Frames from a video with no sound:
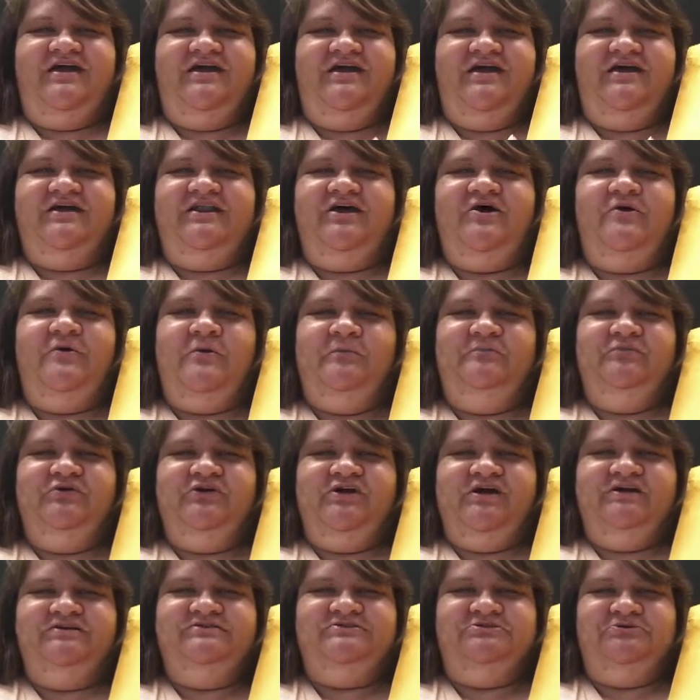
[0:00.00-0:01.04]
and I hope you
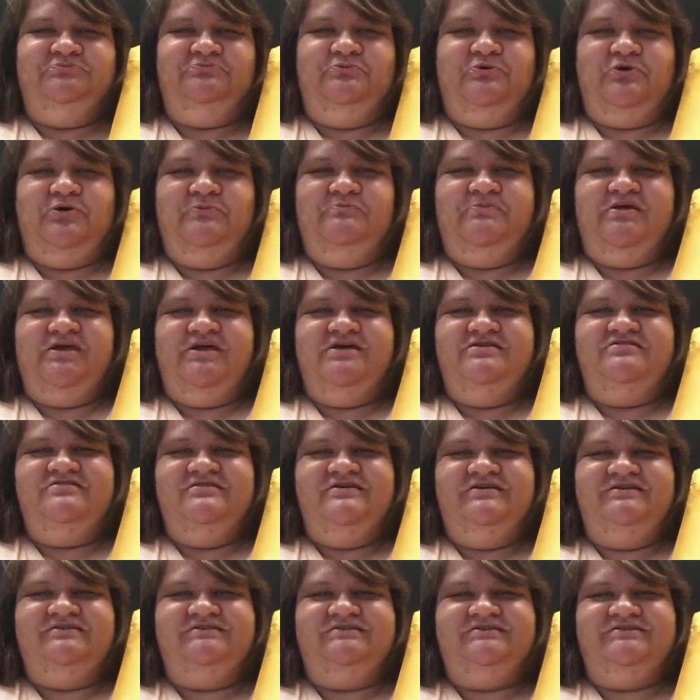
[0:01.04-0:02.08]
guys support me in
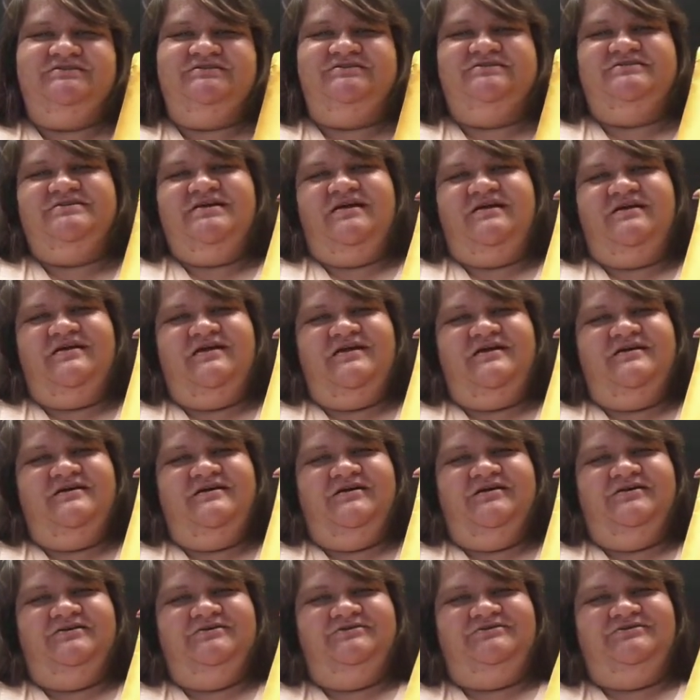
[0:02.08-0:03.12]
this
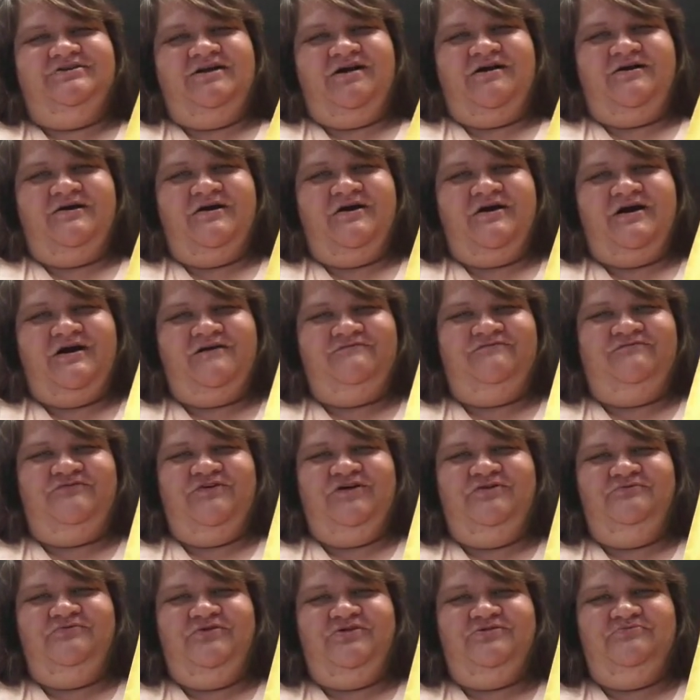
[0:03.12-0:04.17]
and have
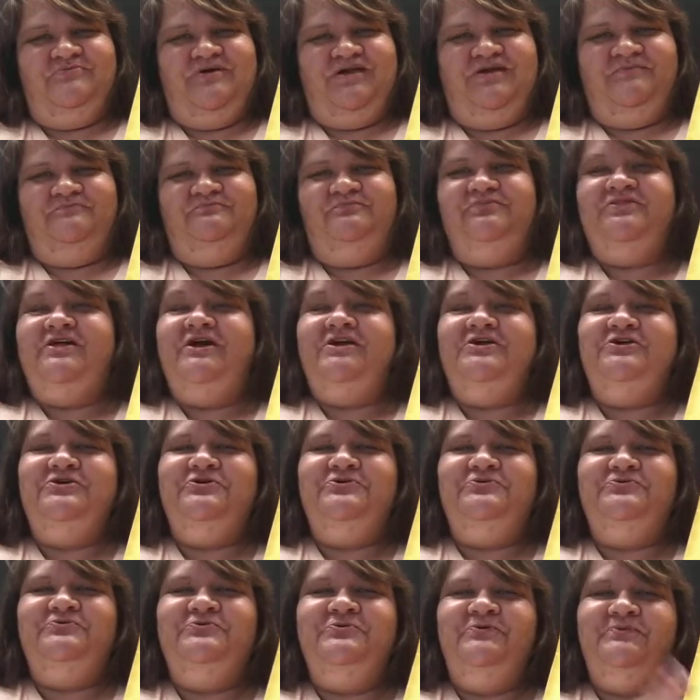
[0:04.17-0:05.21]
fun with me. Thank
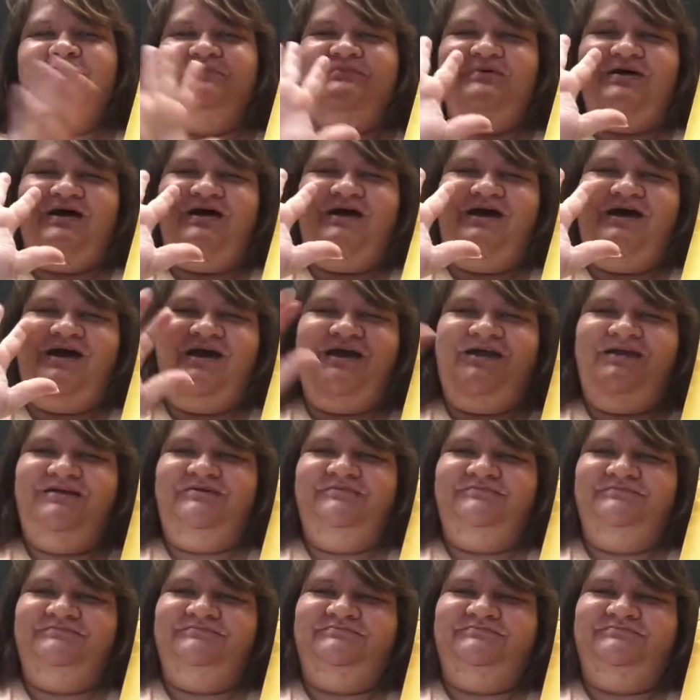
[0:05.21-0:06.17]
you. Bye.